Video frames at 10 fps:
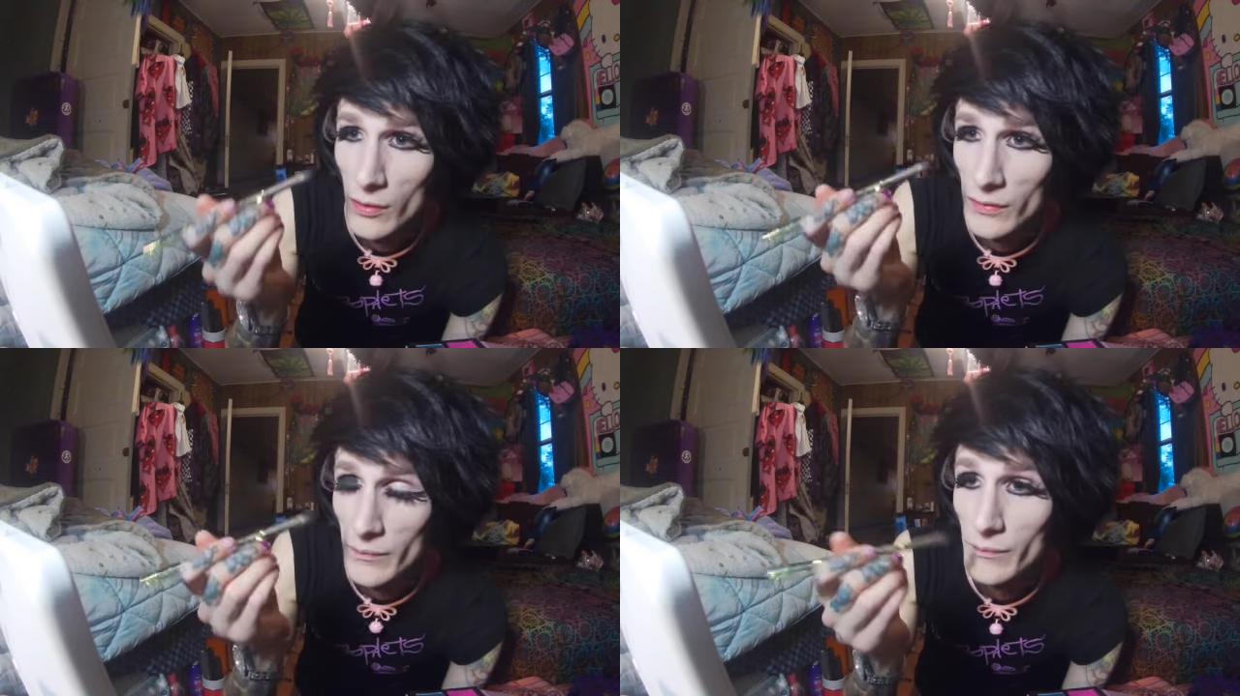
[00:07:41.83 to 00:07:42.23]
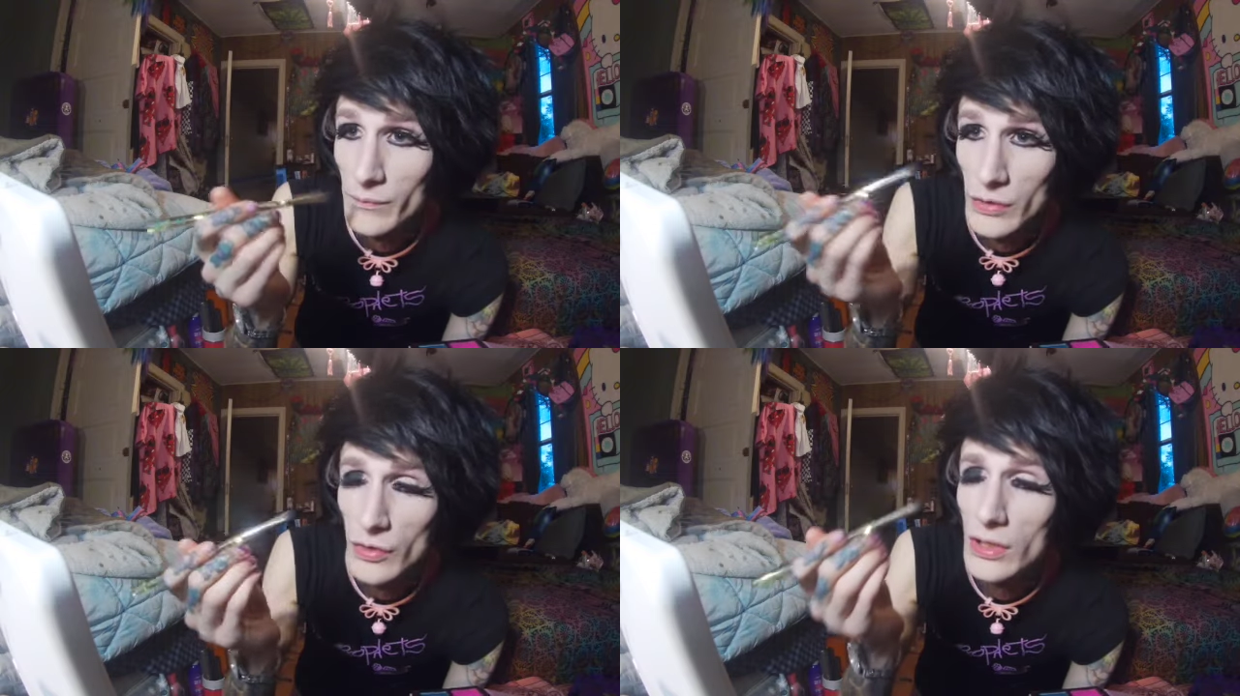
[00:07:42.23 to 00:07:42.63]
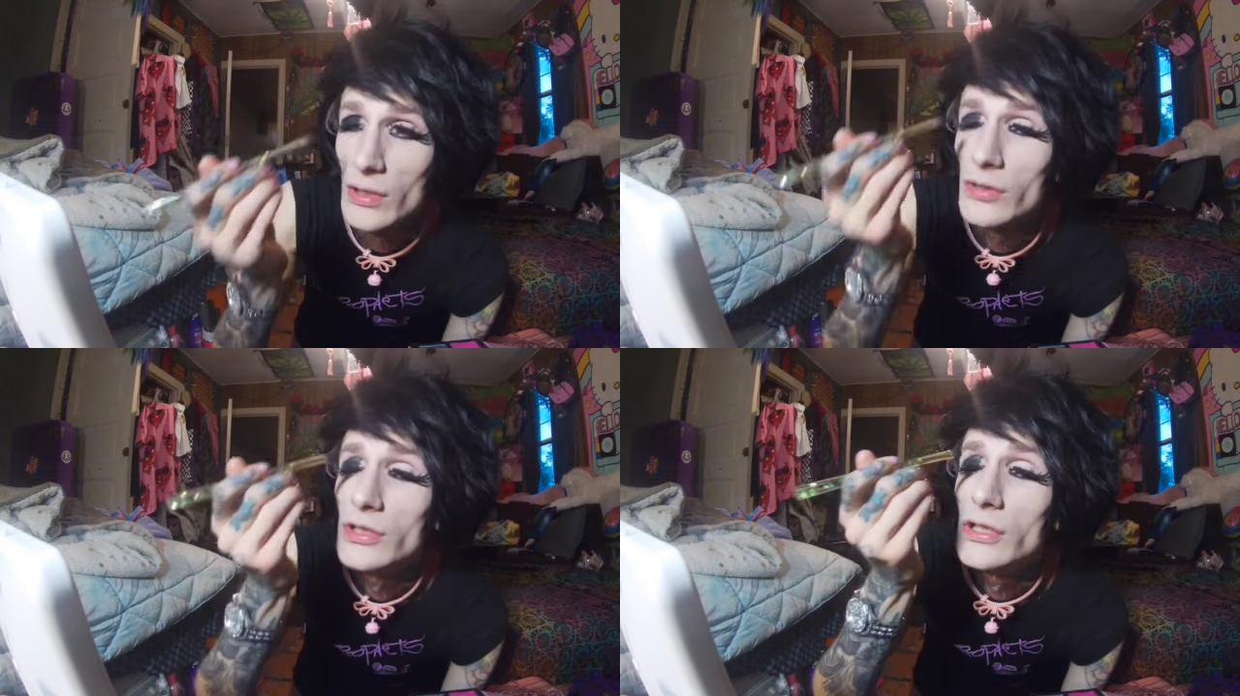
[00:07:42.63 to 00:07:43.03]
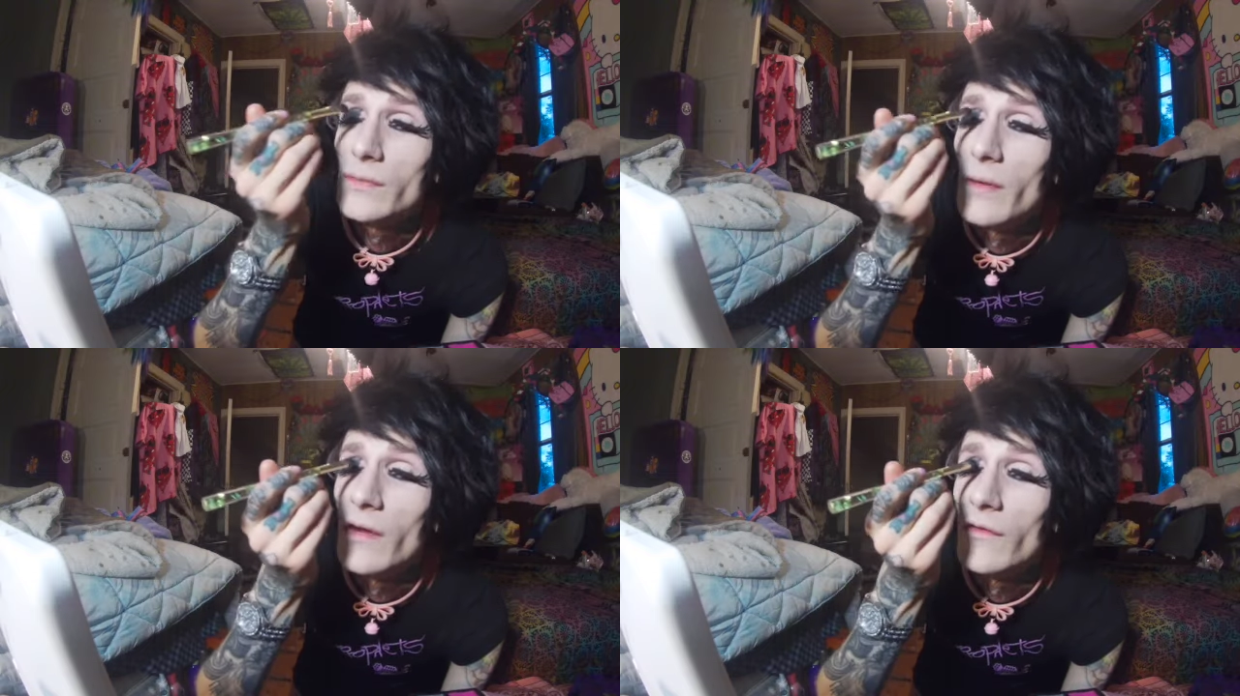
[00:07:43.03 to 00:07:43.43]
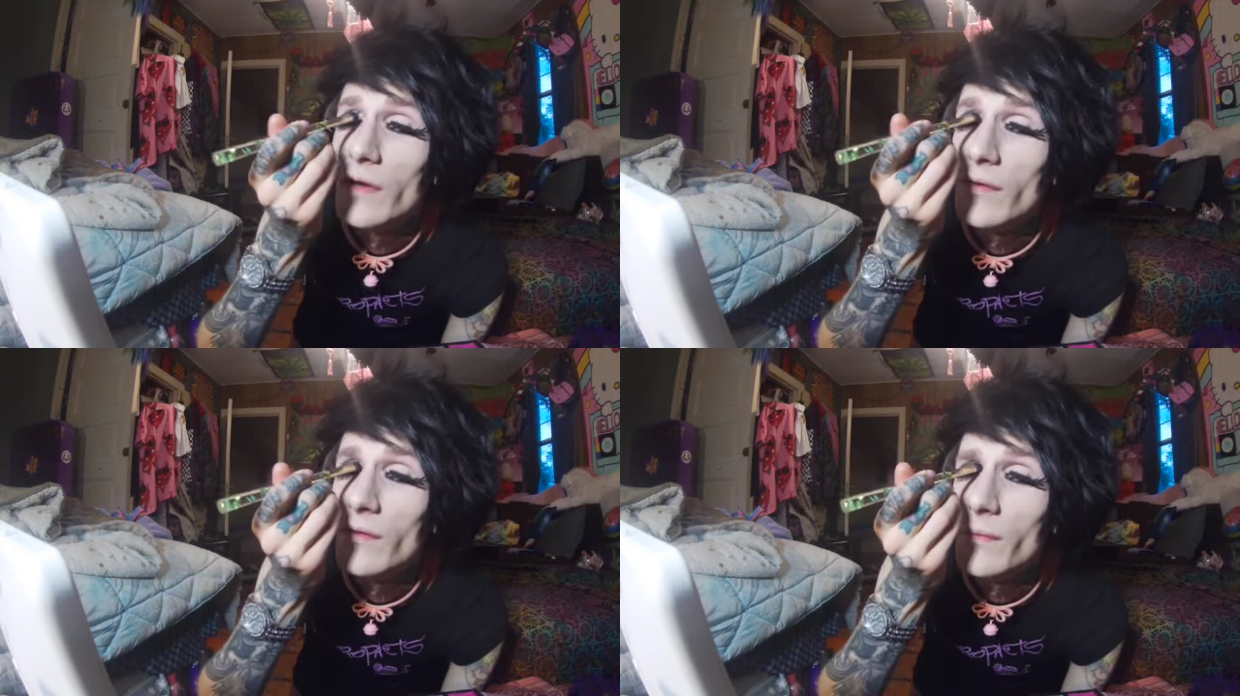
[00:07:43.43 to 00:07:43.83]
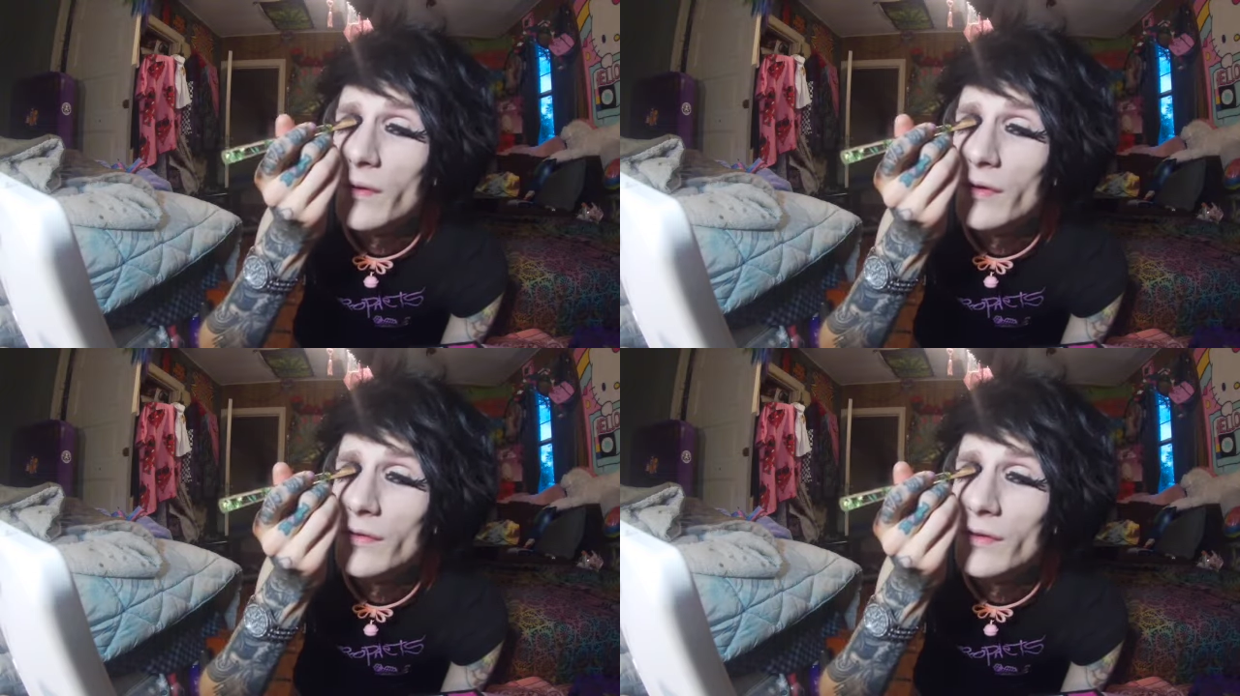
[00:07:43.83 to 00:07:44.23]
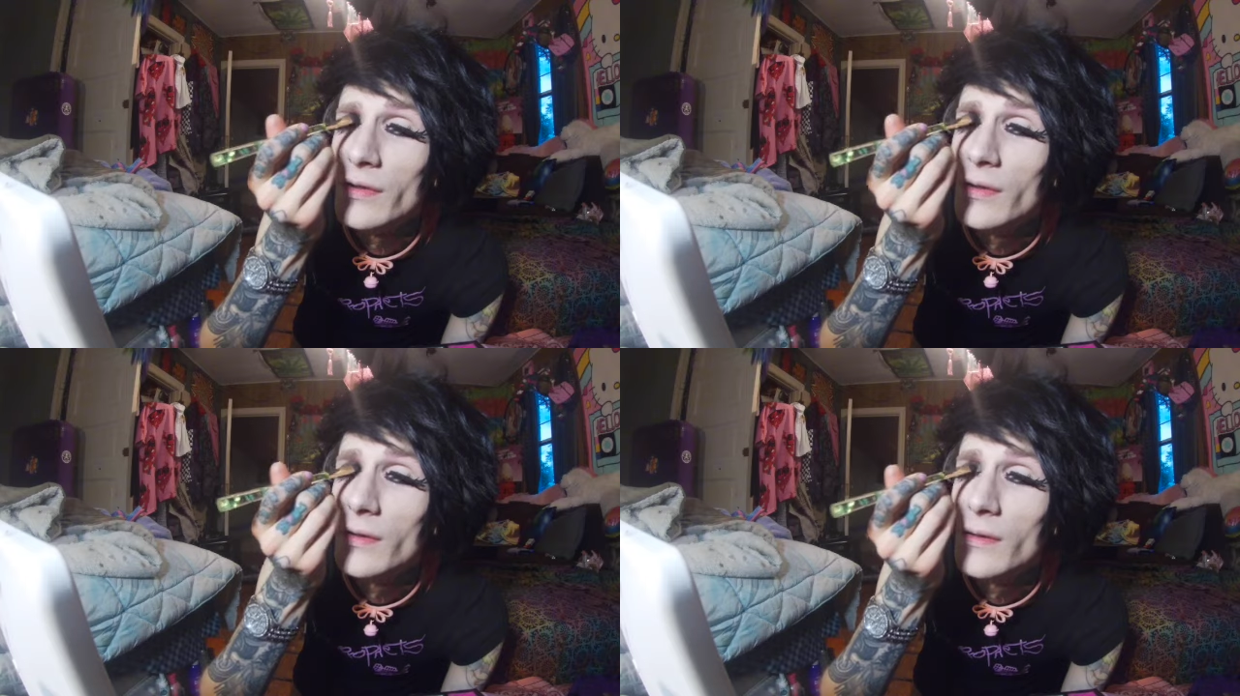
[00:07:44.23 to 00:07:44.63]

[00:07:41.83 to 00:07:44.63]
on the Beauty Killer is just my favorite personally.